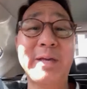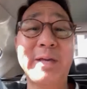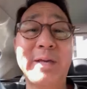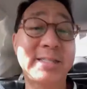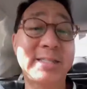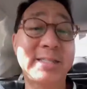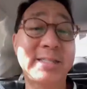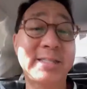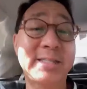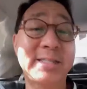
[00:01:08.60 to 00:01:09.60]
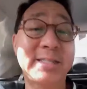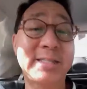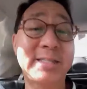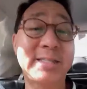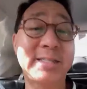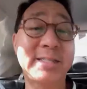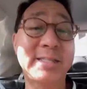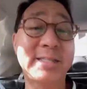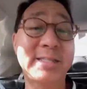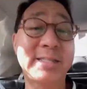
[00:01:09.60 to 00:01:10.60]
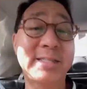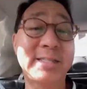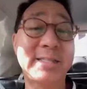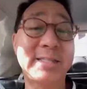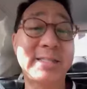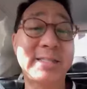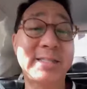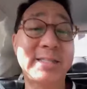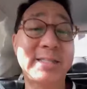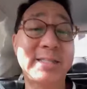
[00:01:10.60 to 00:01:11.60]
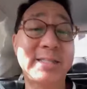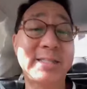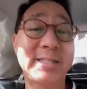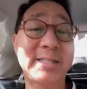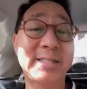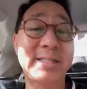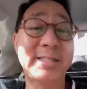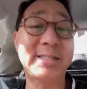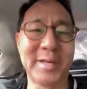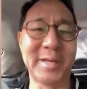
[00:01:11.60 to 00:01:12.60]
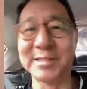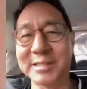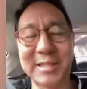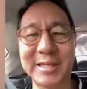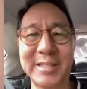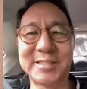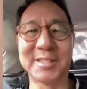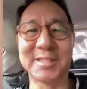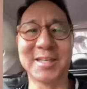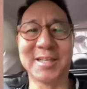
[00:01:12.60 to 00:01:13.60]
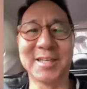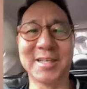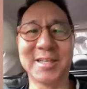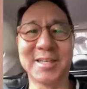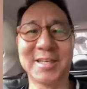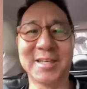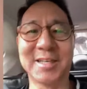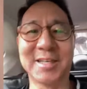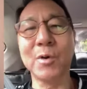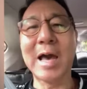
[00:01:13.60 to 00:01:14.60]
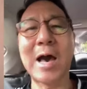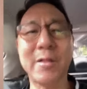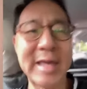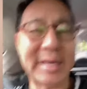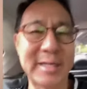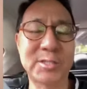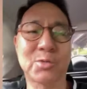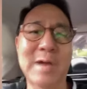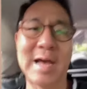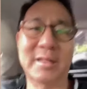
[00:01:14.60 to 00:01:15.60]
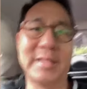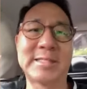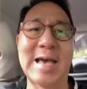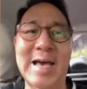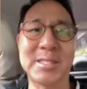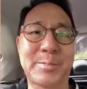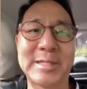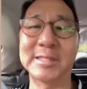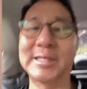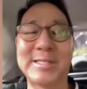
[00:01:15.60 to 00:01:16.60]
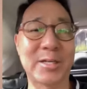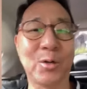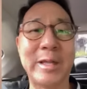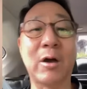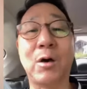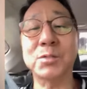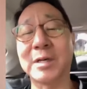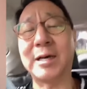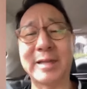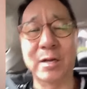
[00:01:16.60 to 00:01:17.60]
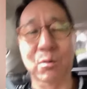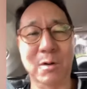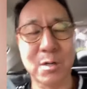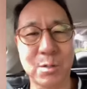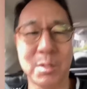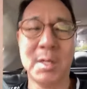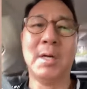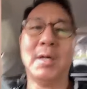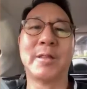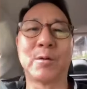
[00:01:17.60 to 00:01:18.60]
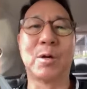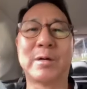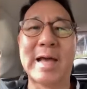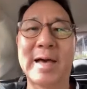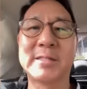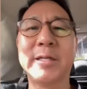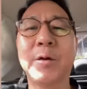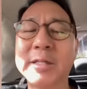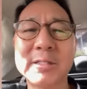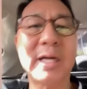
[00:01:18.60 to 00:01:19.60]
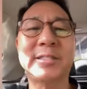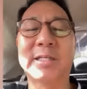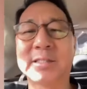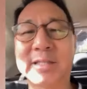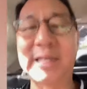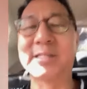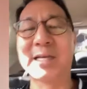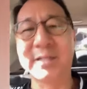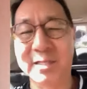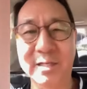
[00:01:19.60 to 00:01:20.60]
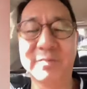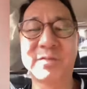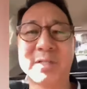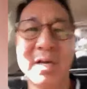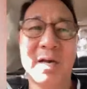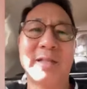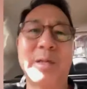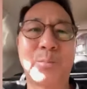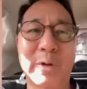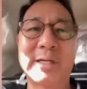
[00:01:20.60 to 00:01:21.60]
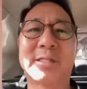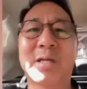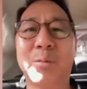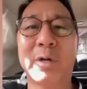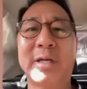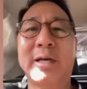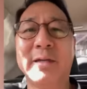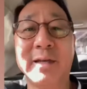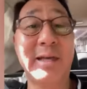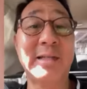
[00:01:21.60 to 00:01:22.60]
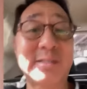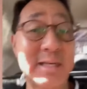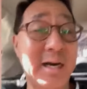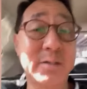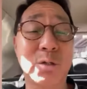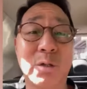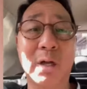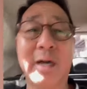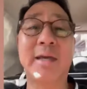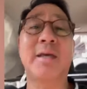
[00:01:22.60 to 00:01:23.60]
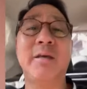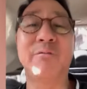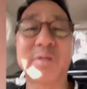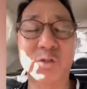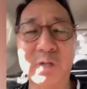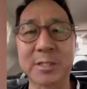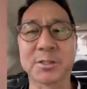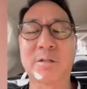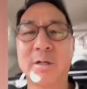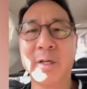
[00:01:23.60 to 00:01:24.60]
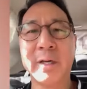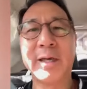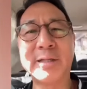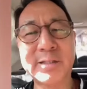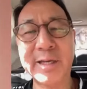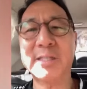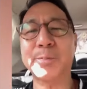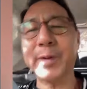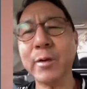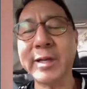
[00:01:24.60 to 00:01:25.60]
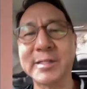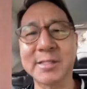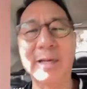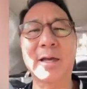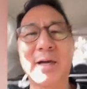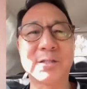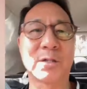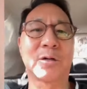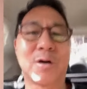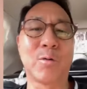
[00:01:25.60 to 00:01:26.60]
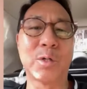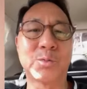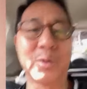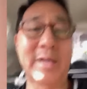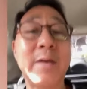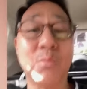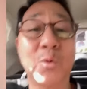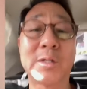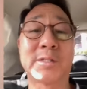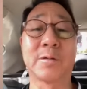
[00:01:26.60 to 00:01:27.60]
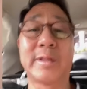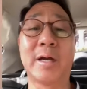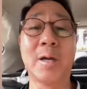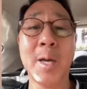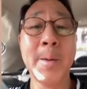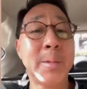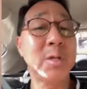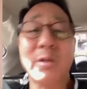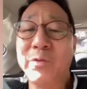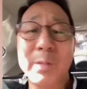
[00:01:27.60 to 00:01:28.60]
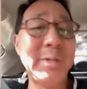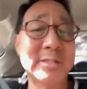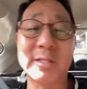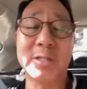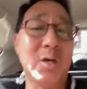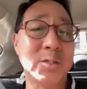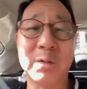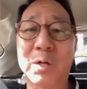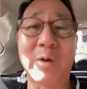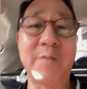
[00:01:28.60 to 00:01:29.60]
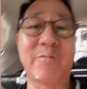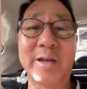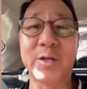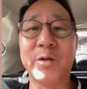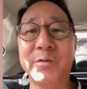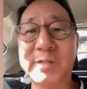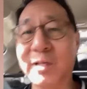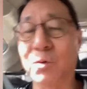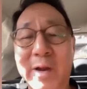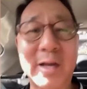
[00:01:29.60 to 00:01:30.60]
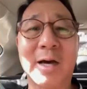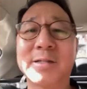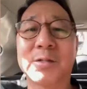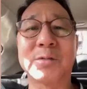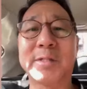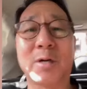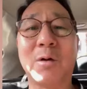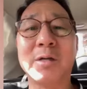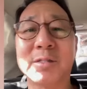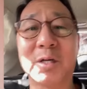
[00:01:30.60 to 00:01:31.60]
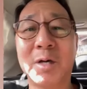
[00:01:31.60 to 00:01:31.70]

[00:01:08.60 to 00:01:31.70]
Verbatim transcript: business um, and I would love that countries like Thailand, Philippines, Indonesia think through how they can attract these acts, but as I said earlier, also how they grow their own acts. You know, it's not just the incentives that bring someone in, it's the underlying infrastructure. It's the experience that concert goers will get once they're there. You know, the Philippines is also a great venue. You've seen great concerts here also.